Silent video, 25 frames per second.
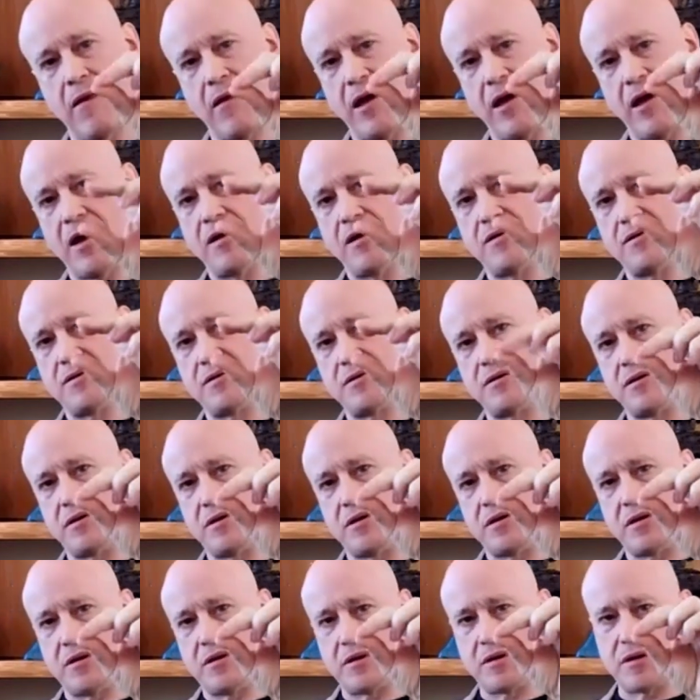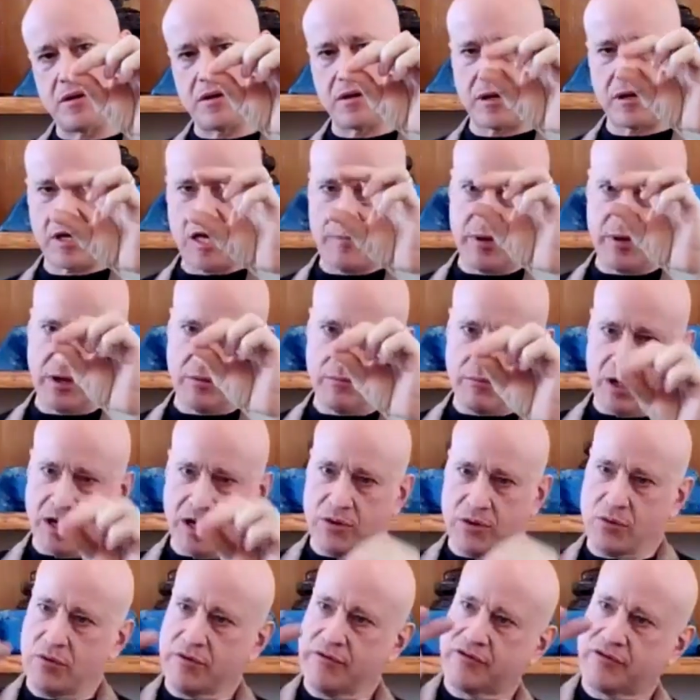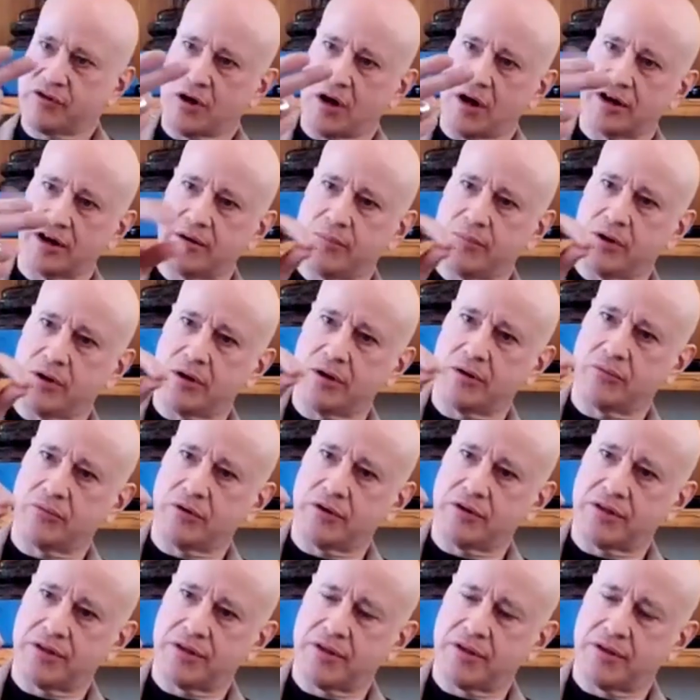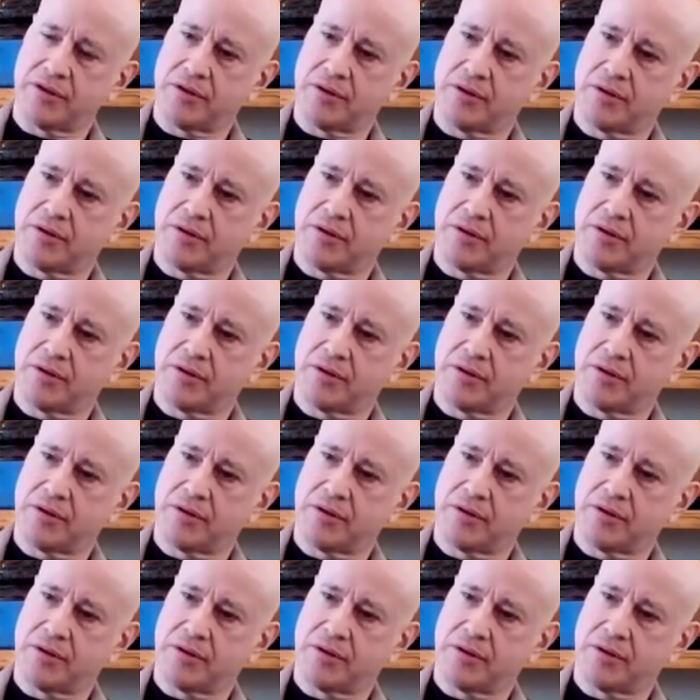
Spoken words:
And keeping in mind what we've talked about with